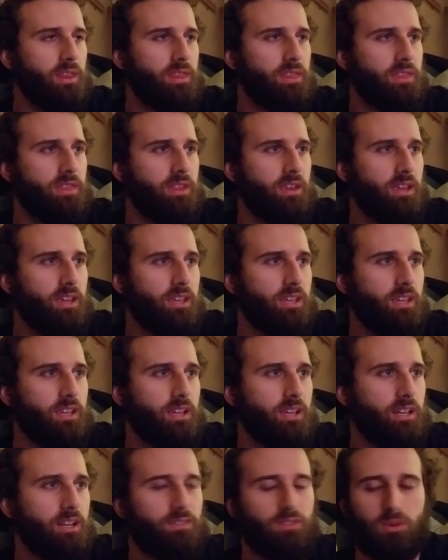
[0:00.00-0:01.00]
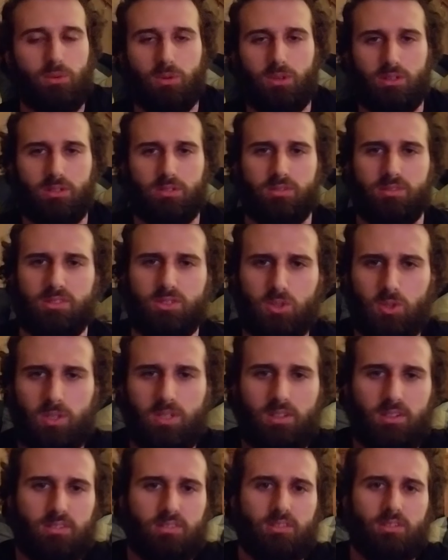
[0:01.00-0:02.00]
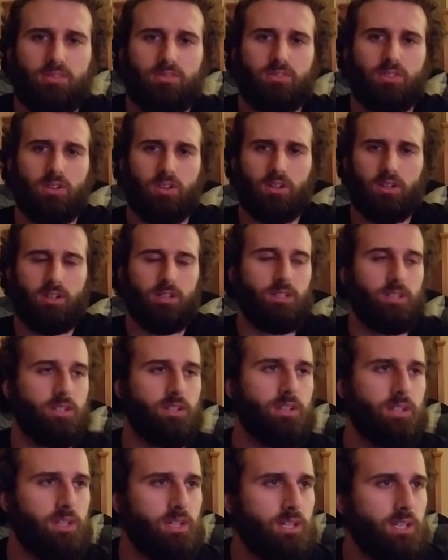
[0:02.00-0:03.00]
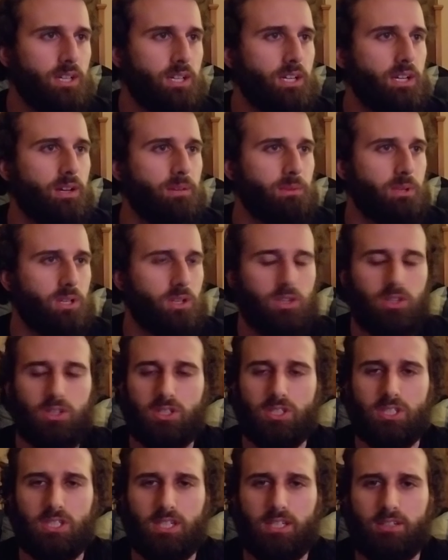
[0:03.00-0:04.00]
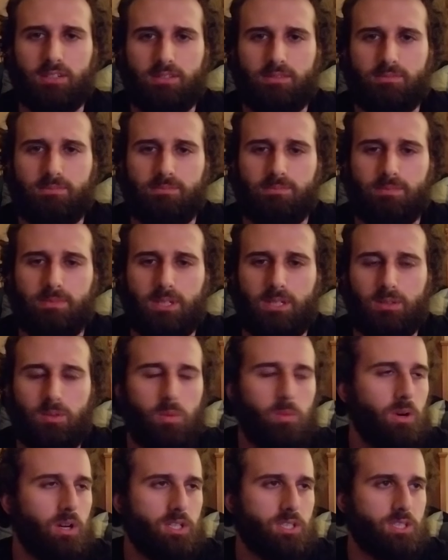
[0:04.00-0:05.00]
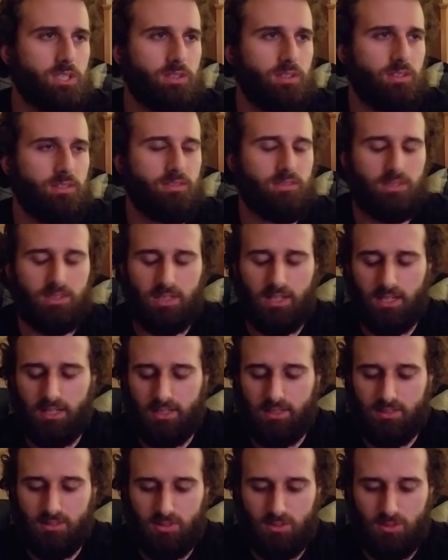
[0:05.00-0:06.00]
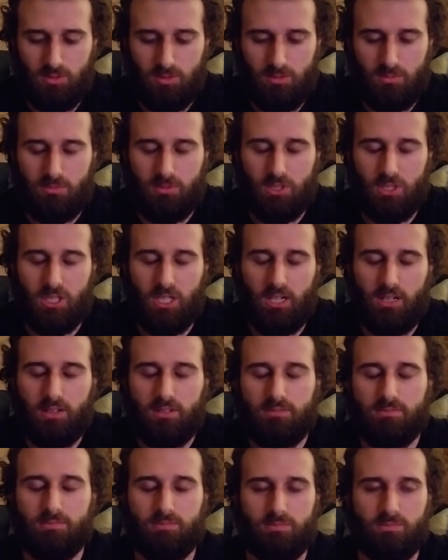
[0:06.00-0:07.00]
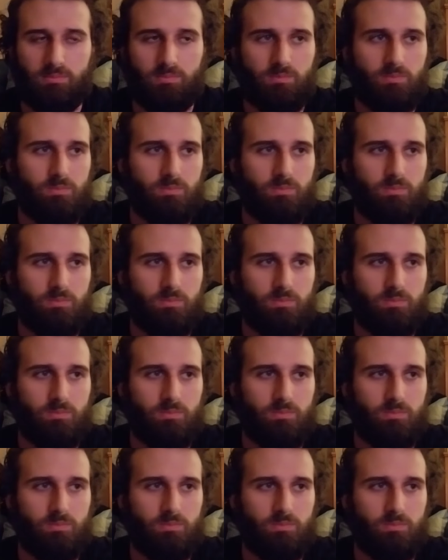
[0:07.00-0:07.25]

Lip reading: thanking everyone who's joined us so far and encouraging anyone watching this today to share and